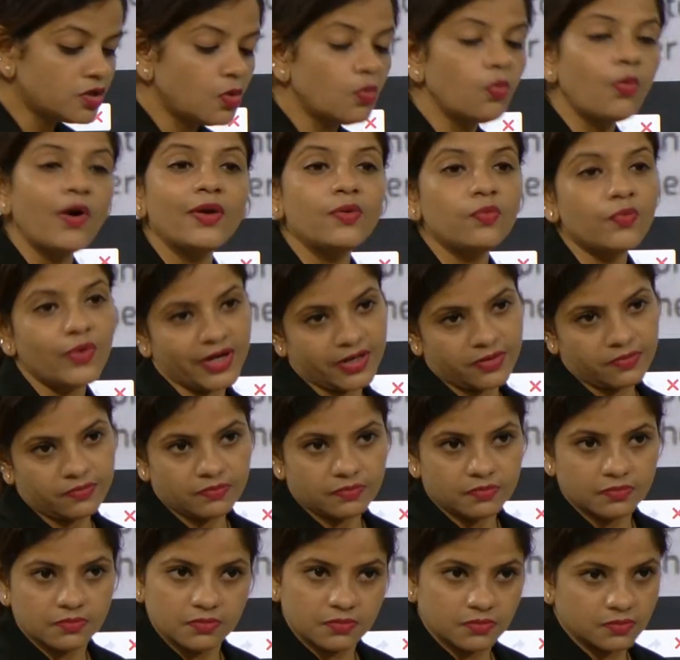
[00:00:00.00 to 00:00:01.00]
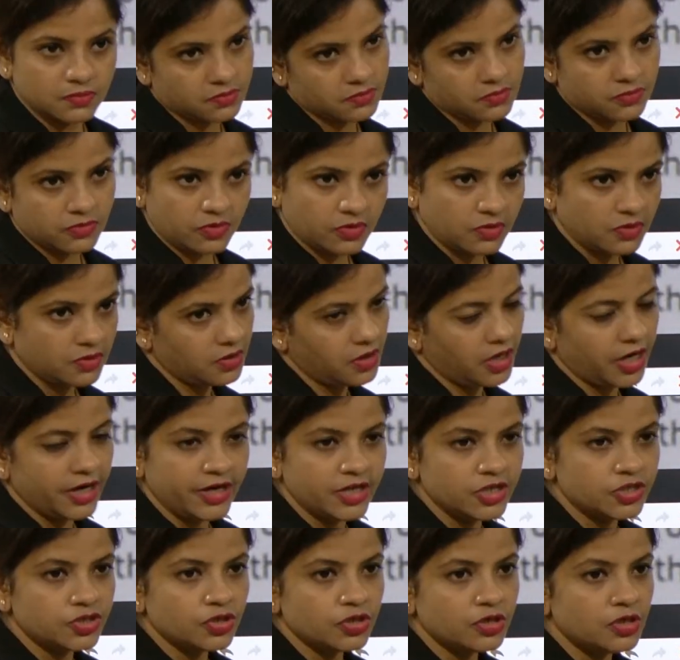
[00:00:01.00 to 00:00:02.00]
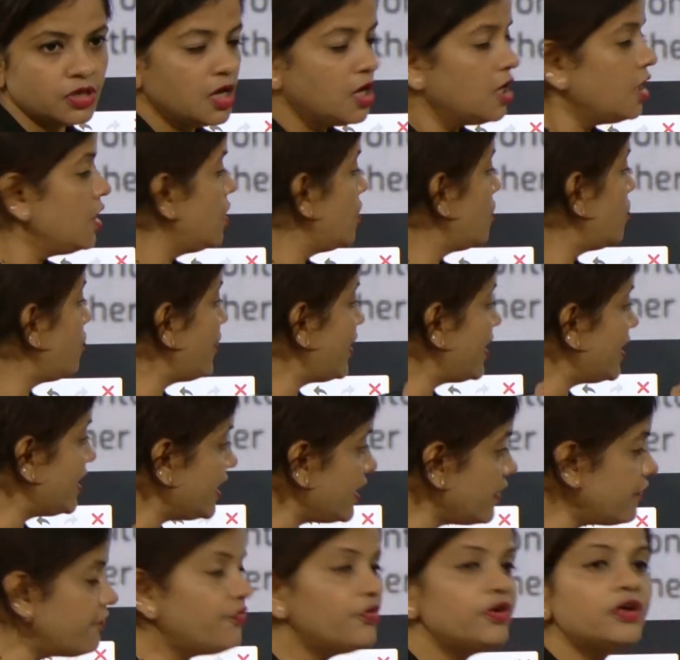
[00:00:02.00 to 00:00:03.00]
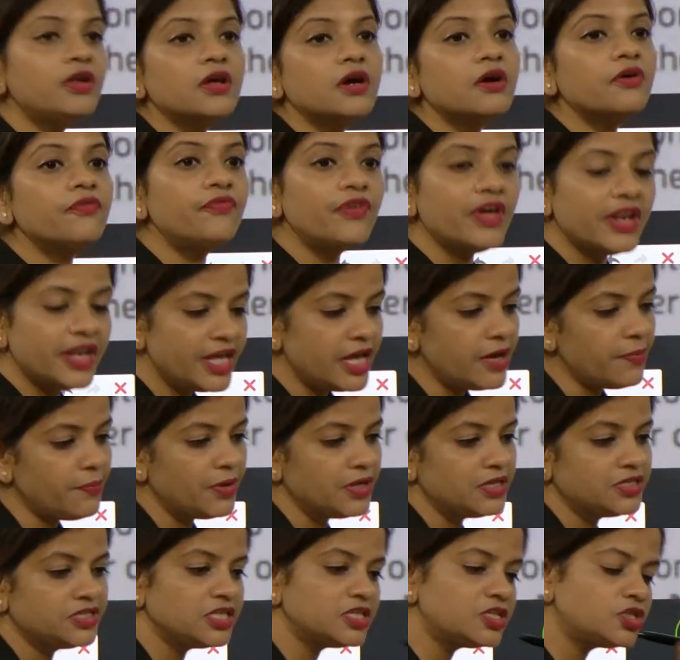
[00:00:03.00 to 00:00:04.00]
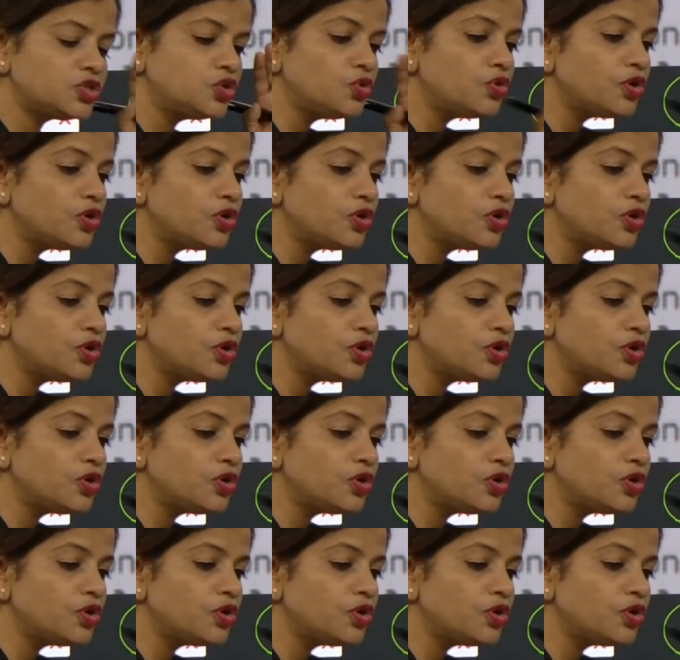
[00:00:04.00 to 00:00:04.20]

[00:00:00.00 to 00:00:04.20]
1, 1. Understood? Whenever a variable, just you